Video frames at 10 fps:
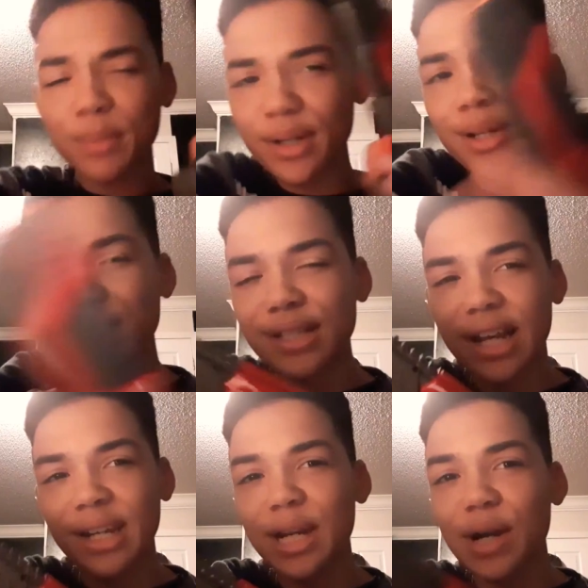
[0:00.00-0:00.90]
pretty good
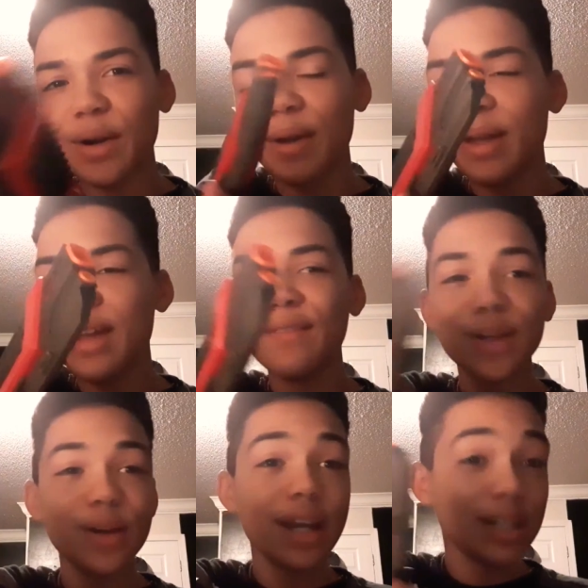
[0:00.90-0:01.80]
secondary if
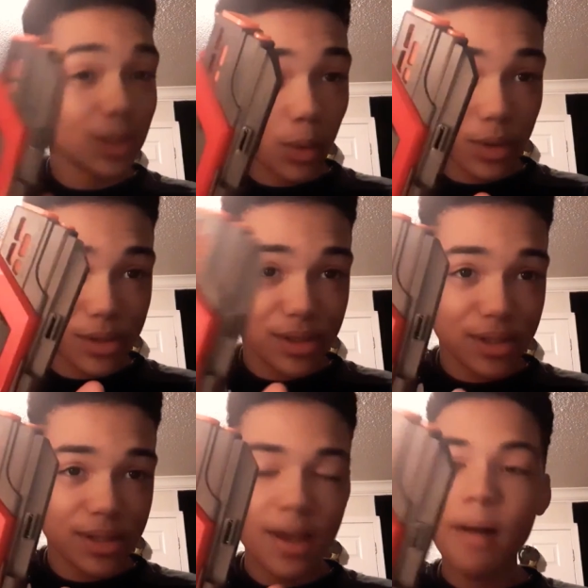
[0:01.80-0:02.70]
you're
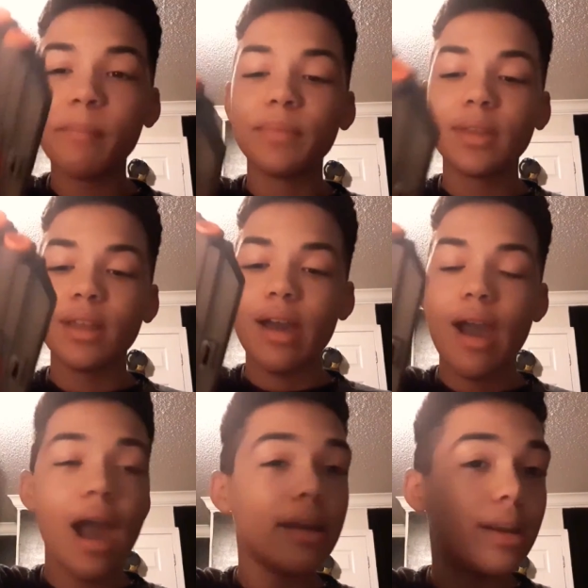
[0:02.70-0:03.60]
indoors
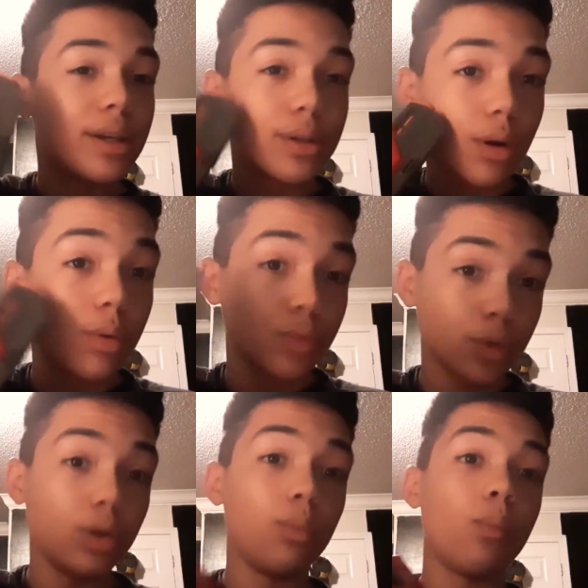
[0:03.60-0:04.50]
and in your own
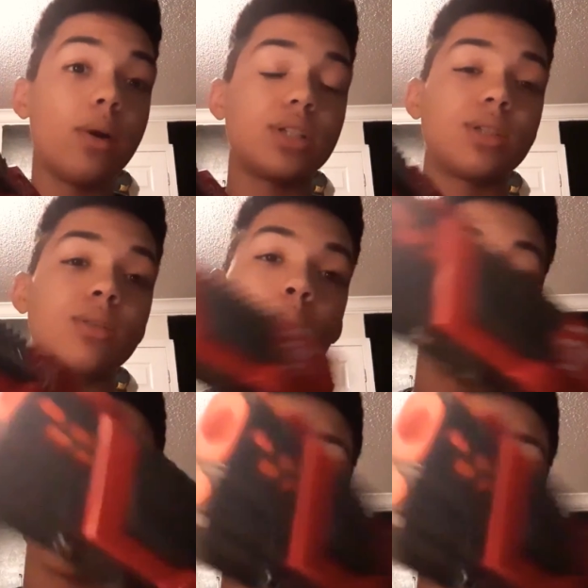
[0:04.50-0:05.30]
room with a